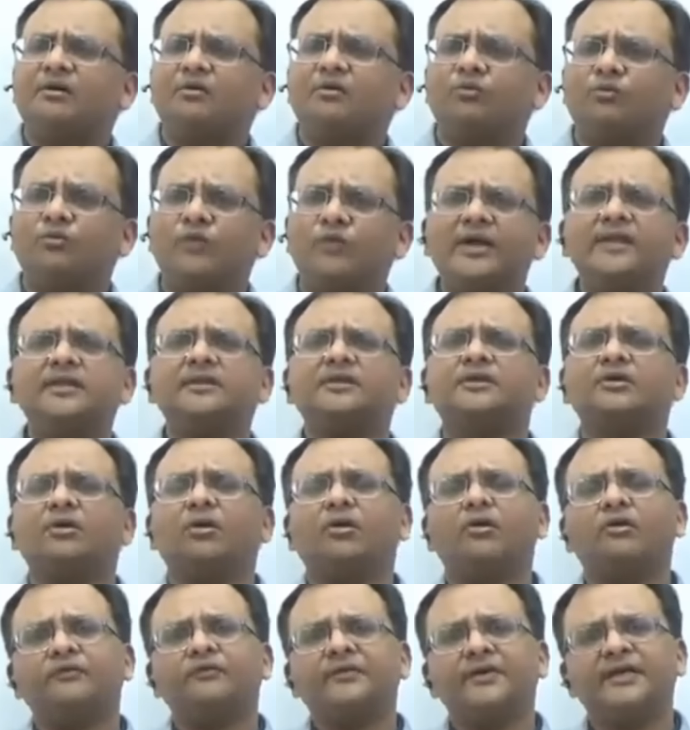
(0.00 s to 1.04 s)
wealth
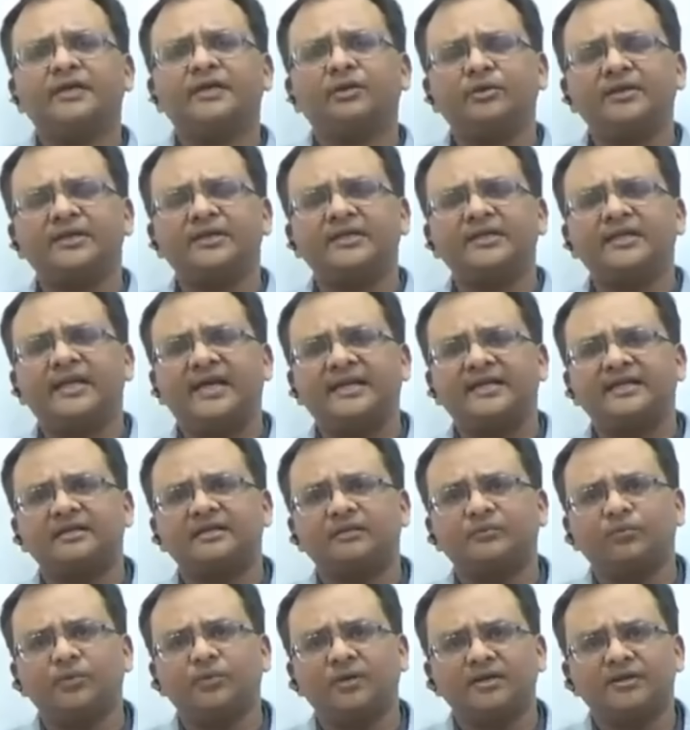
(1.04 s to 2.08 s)
of heroic
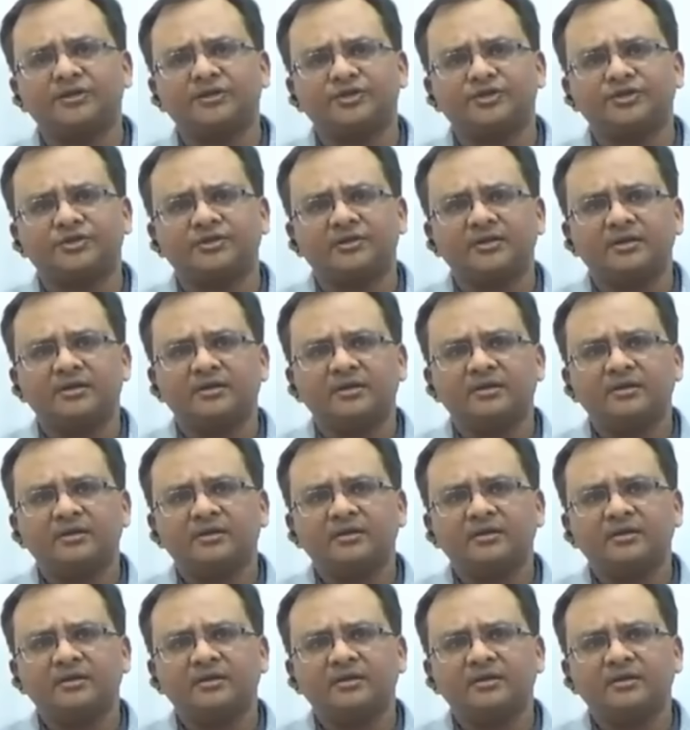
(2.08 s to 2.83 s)
narrative words,